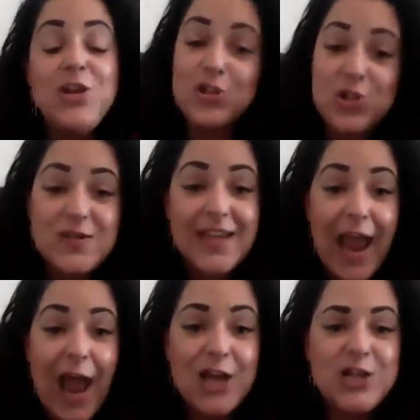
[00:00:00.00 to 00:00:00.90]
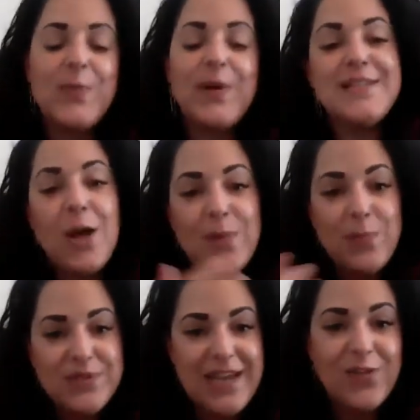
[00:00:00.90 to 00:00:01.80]
you can choose the cash, but I tell
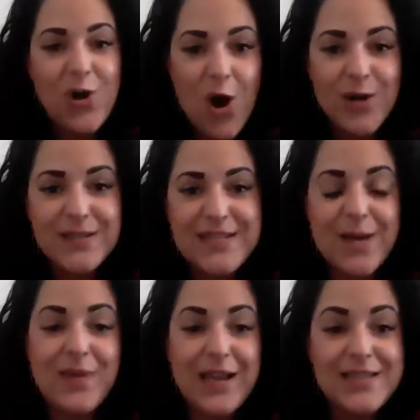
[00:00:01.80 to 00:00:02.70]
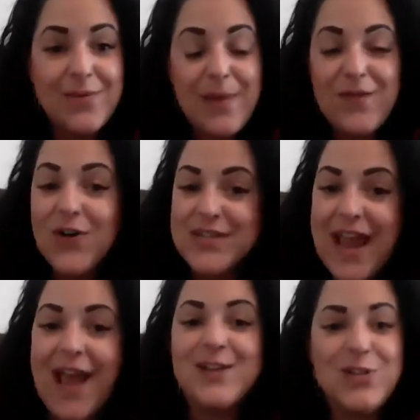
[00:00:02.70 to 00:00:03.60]
people take the car instead because they pay for your
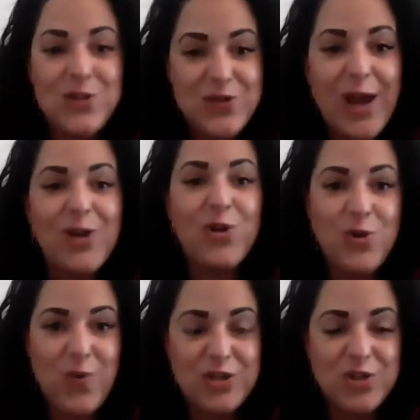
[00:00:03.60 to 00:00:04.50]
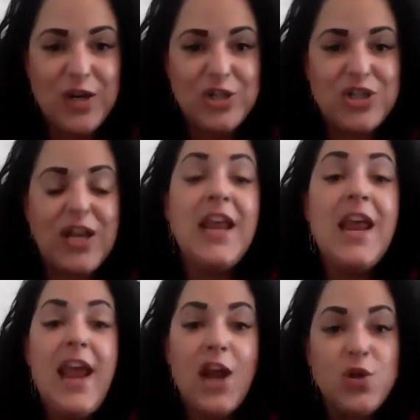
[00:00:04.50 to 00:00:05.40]
tax, your title, your registration,
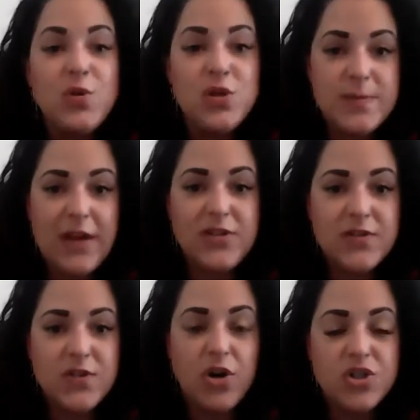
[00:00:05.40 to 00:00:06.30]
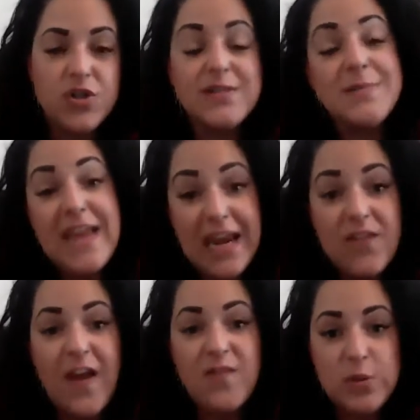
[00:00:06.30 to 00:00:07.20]
and you and your spouse's car insurance up to
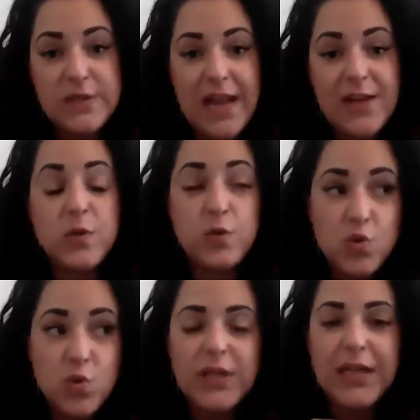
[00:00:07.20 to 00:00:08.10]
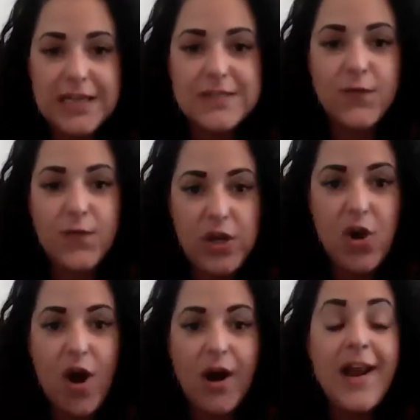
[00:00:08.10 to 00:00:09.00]
85%. So it truly is a free
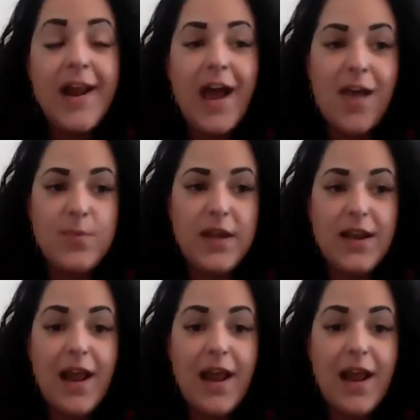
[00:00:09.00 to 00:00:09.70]
car. I've